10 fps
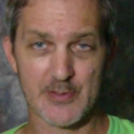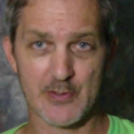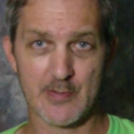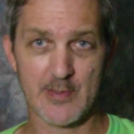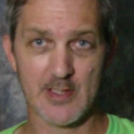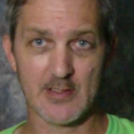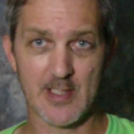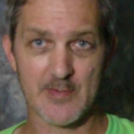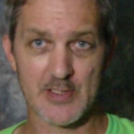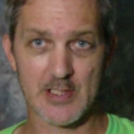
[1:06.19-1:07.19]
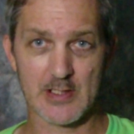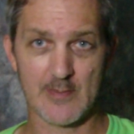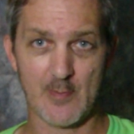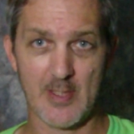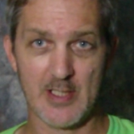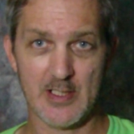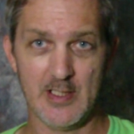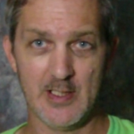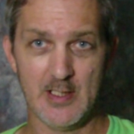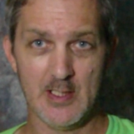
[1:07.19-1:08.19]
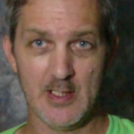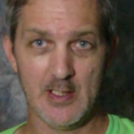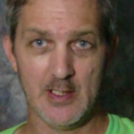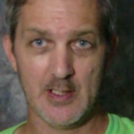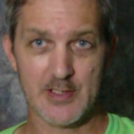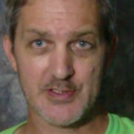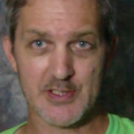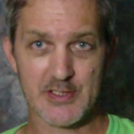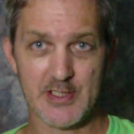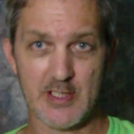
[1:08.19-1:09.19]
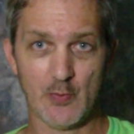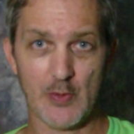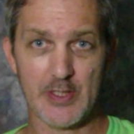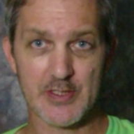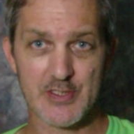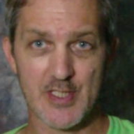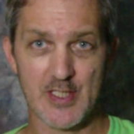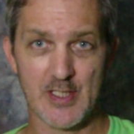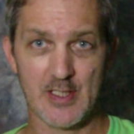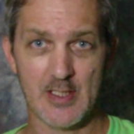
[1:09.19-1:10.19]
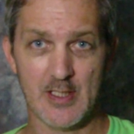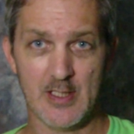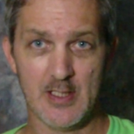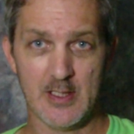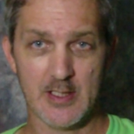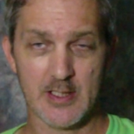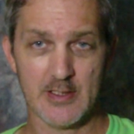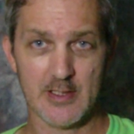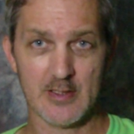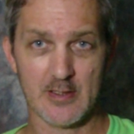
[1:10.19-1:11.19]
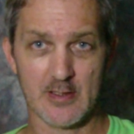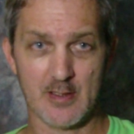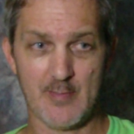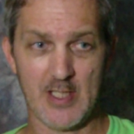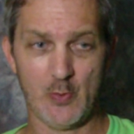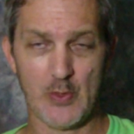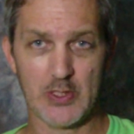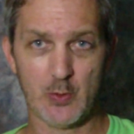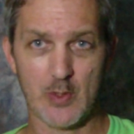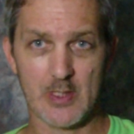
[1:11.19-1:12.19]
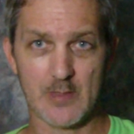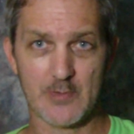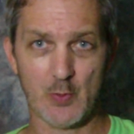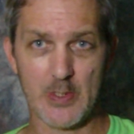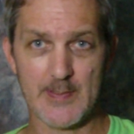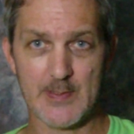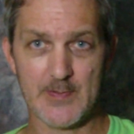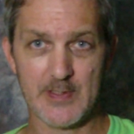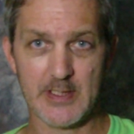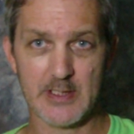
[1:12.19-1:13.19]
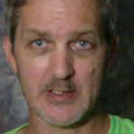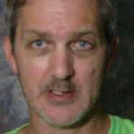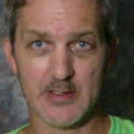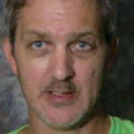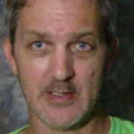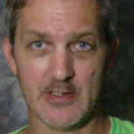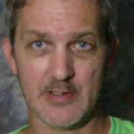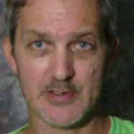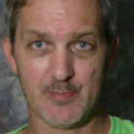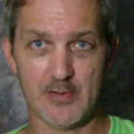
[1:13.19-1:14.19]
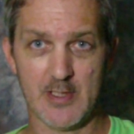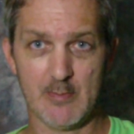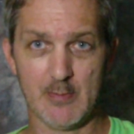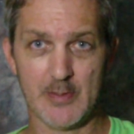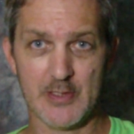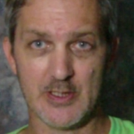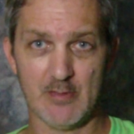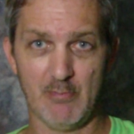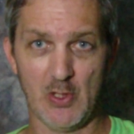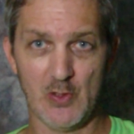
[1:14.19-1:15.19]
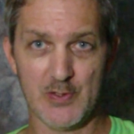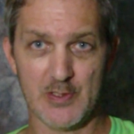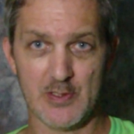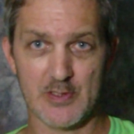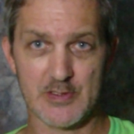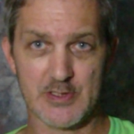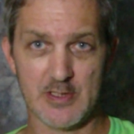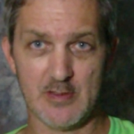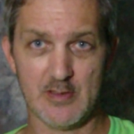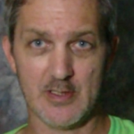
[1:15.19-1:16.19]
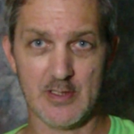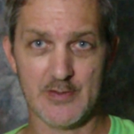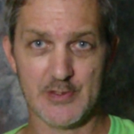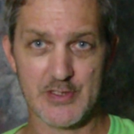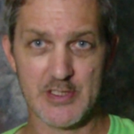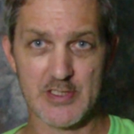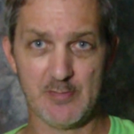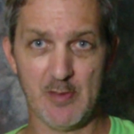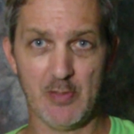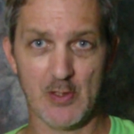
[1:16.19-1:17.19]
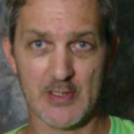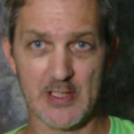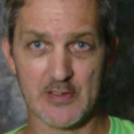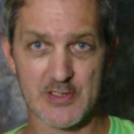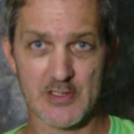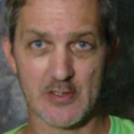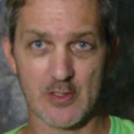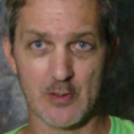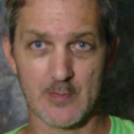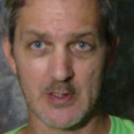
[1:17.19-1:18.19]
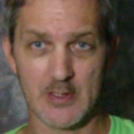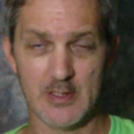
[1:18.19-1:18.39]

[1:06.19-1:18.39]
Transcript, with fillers: So you've got a life cycle of about 6 to 8 weeks. And then on about week 12 to week 15, it's probably going to bolt, or it's going to just needs to be pulled out and started over.